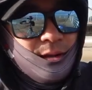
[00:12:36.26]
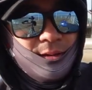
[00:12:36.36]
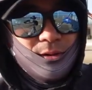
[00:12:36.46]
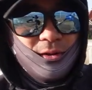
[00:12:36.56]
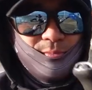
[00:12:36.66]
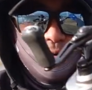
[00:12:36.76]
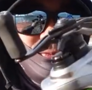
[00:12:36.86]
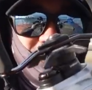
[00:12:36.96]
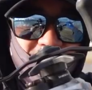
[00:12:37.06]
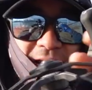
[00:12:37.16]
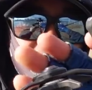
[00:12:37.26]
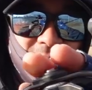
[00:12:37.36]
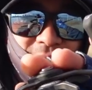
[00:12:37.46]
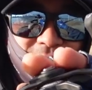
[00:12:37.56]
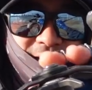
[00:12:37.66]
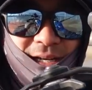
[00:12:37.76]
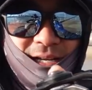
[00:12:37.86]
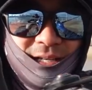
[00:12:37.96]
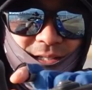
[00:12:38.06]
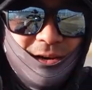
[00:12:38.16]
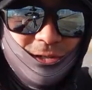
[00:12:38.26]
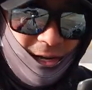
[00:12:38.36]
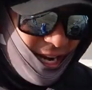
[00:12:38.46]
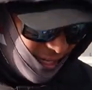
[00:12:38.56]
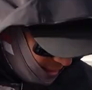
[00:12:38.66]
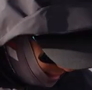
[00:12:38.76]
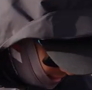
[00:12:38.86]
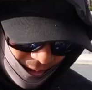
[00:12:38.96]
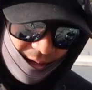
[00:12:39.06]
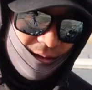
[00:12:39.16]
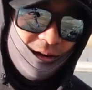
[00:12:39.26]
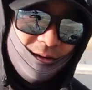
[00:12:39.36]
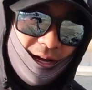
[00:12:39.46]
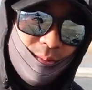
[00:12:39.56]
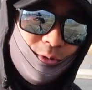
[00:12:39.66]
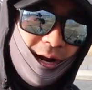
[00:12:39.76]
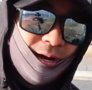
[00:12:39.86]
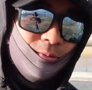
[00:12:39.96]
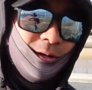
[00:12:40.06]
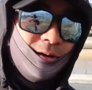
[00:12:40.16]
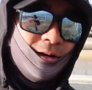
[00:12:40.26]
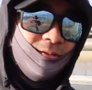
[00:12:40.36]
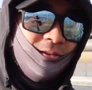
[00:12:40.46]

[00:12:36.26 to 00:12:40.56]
I'm gonna remove this handle and the star drag. Like literally upgrading a reel on the